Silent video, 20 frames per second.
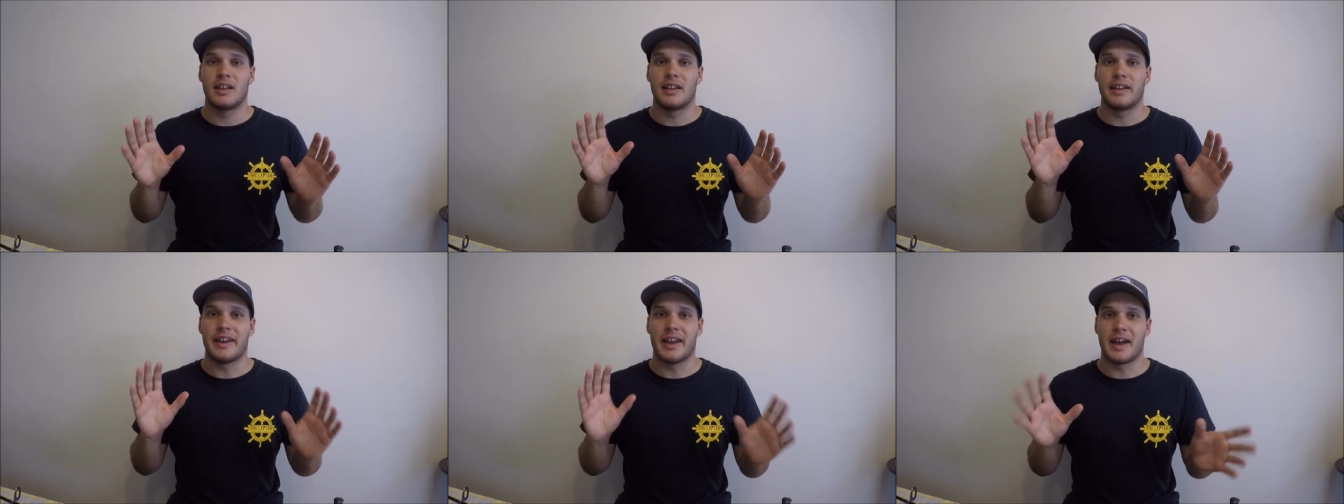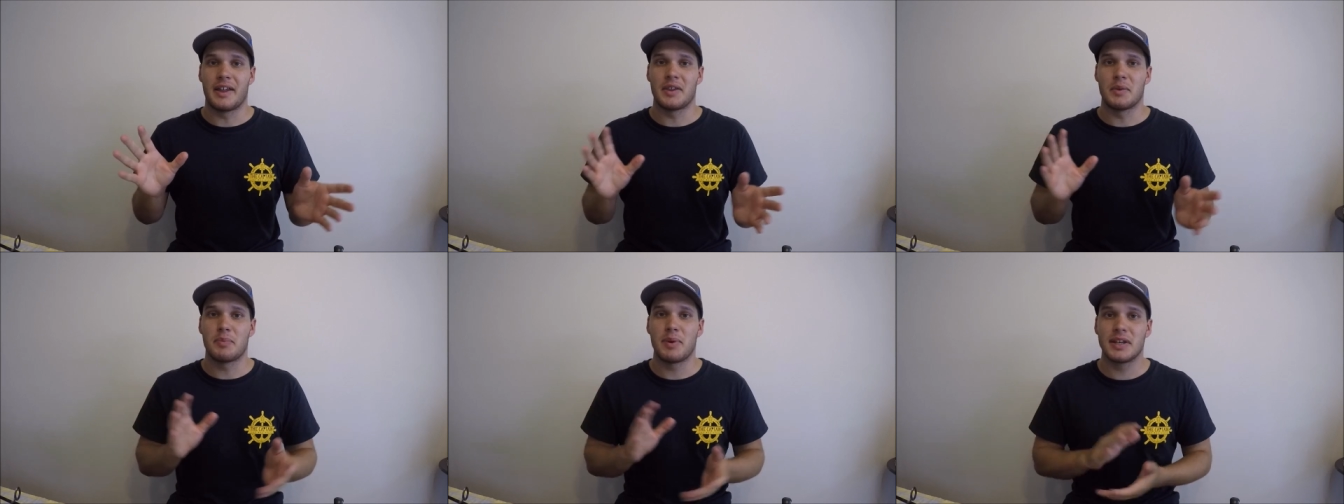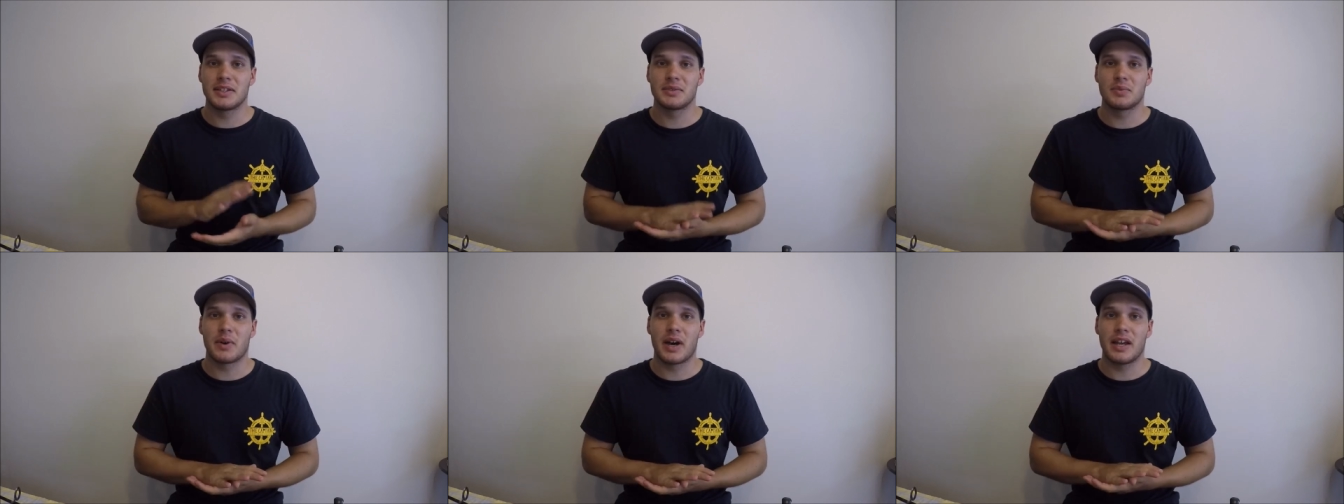Now the
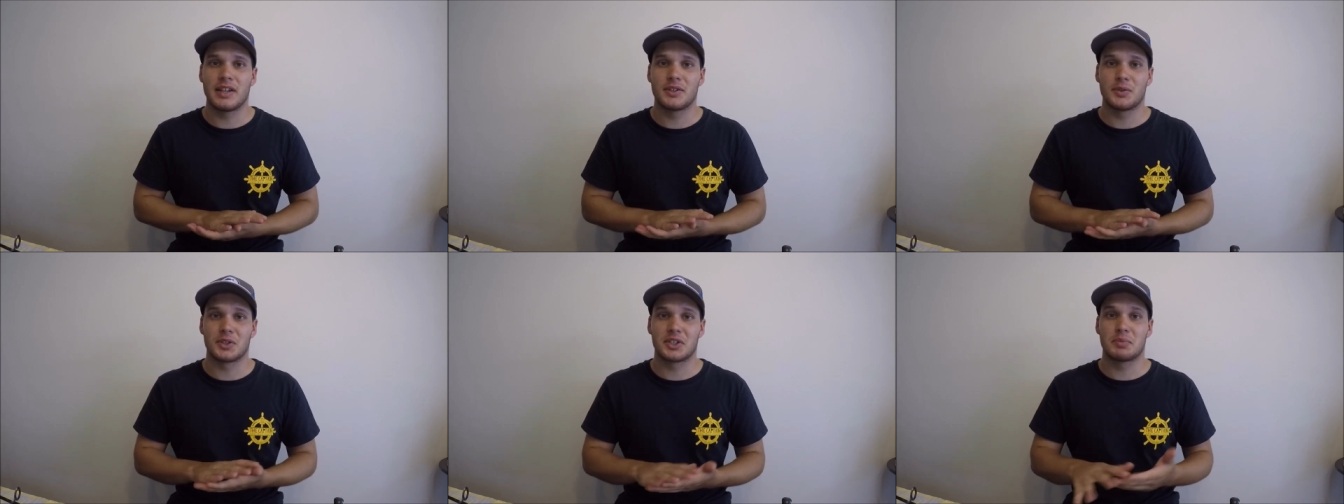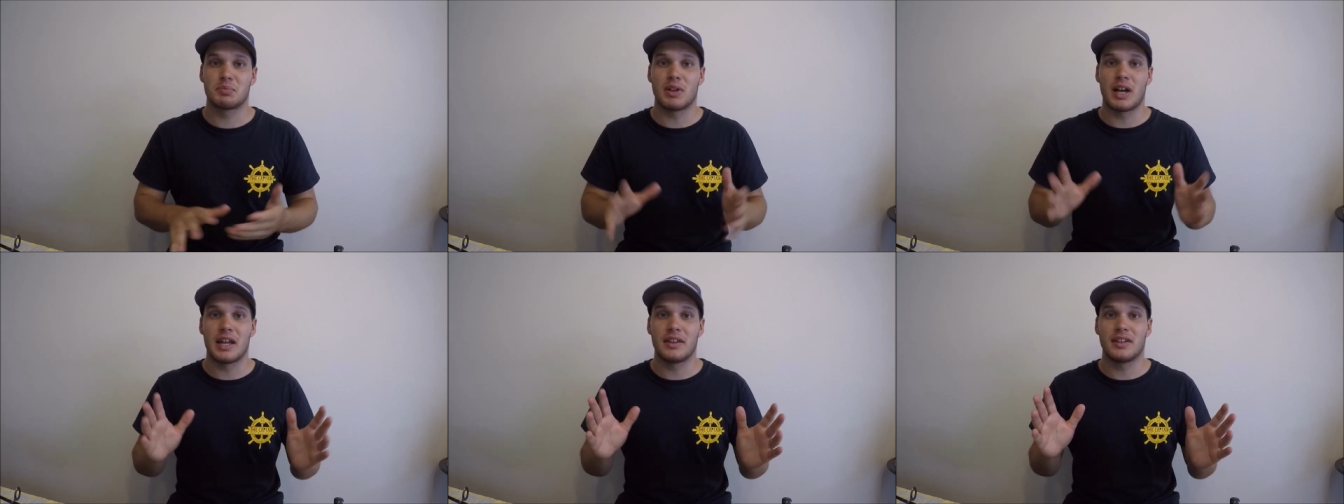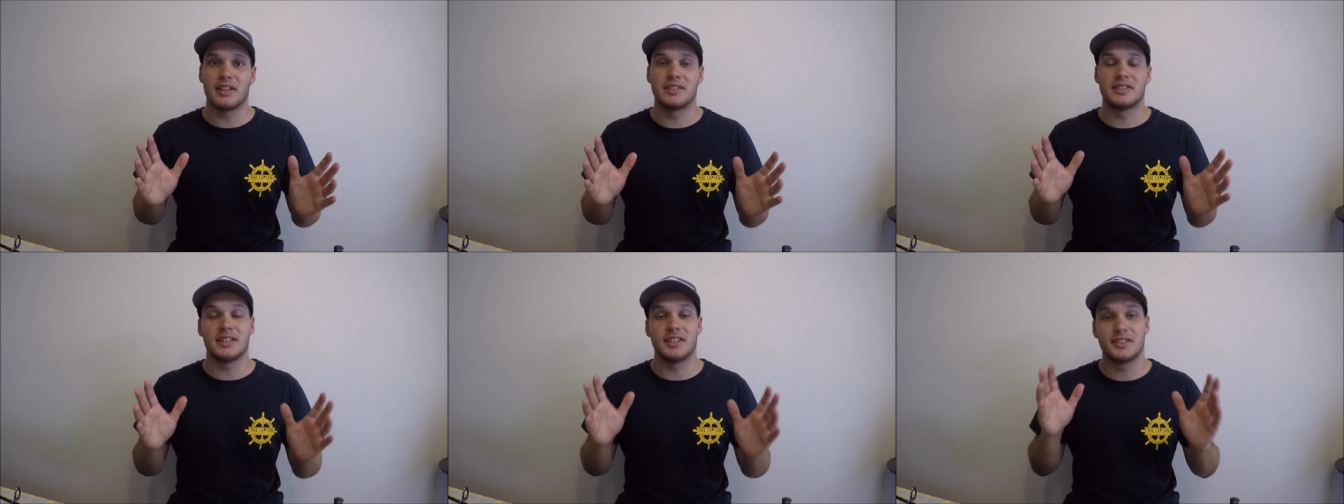best way to explain
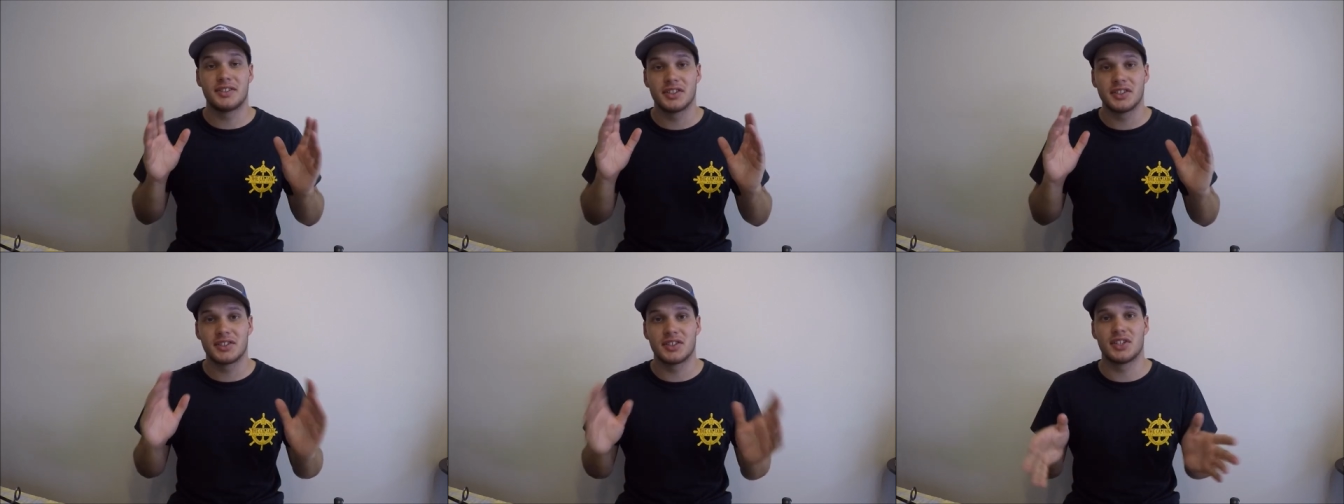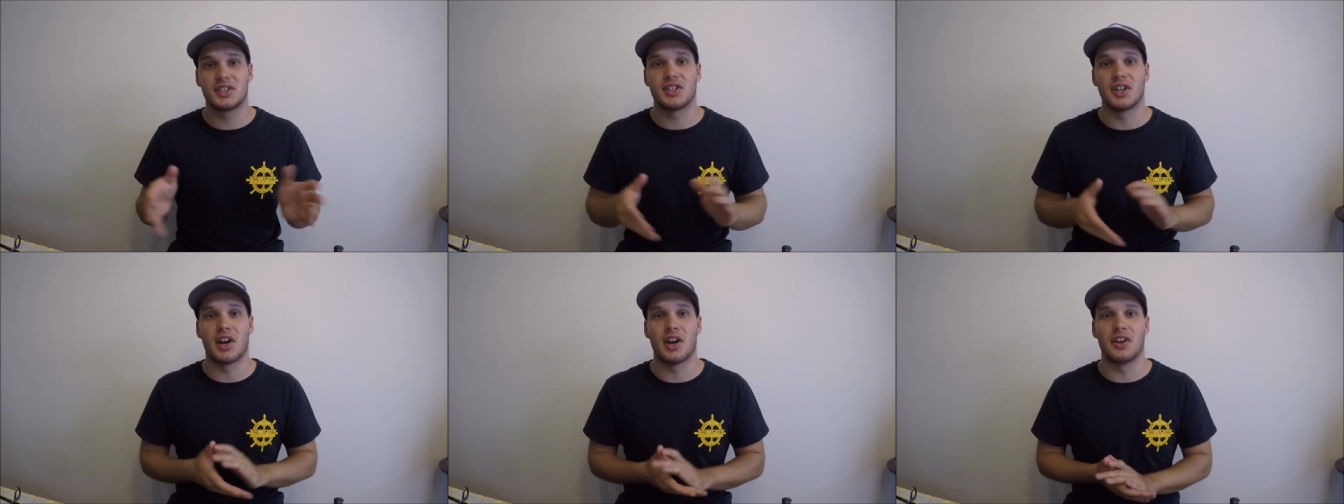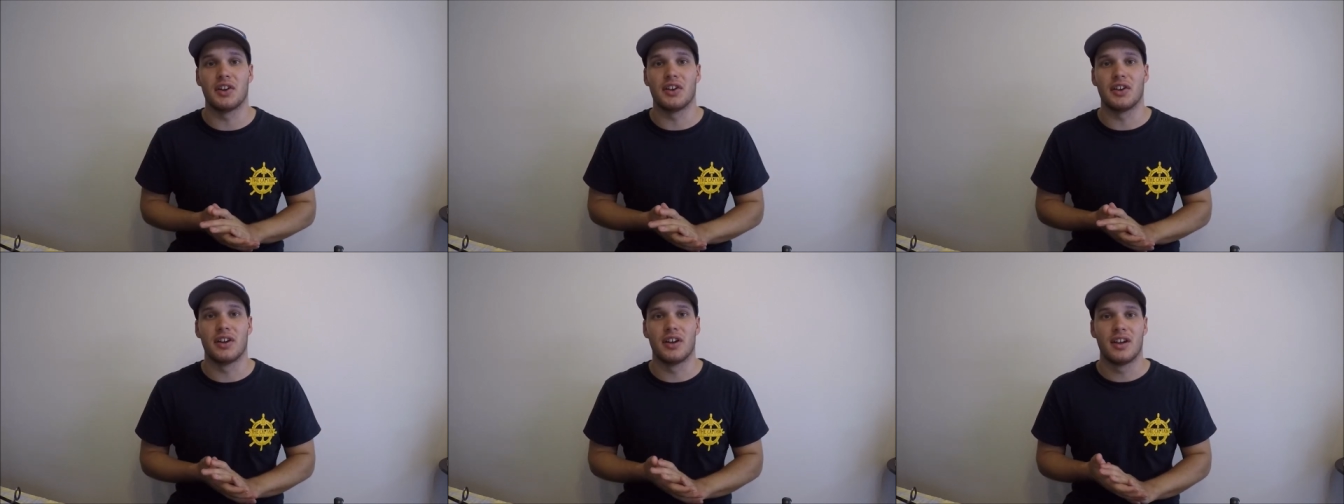this is just to show
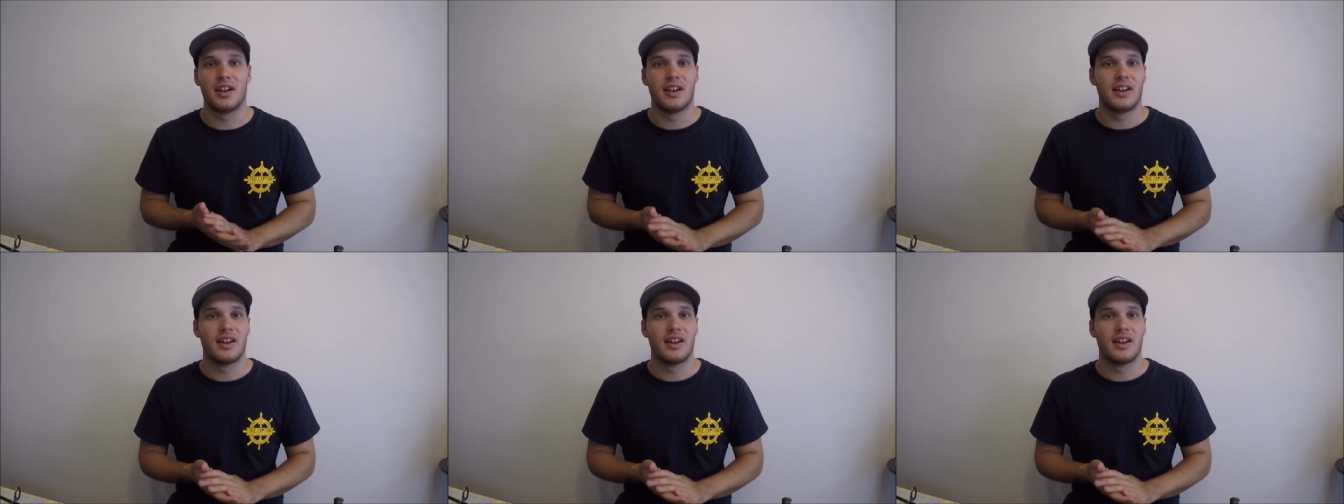you.